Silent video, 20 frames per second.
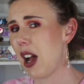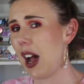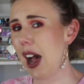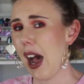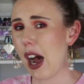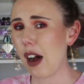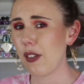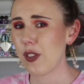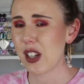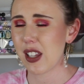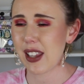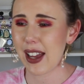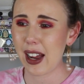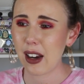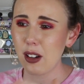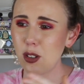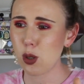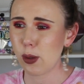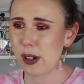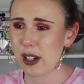After
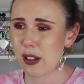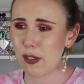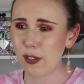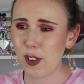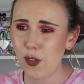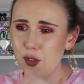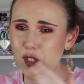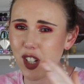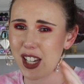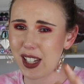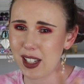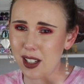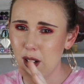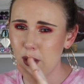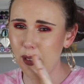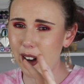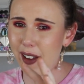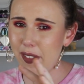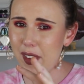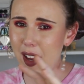that, 2015,
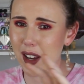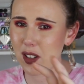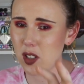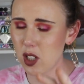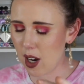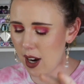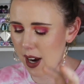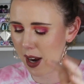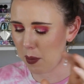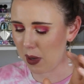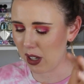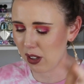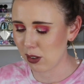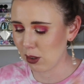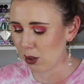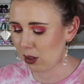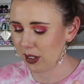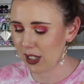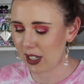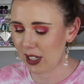around that time, I
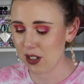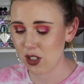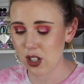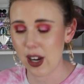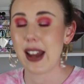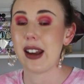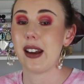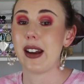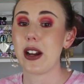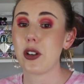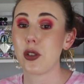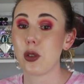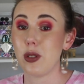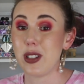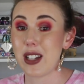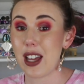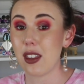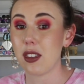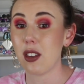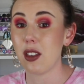thought that it died a natural
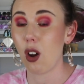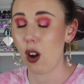death.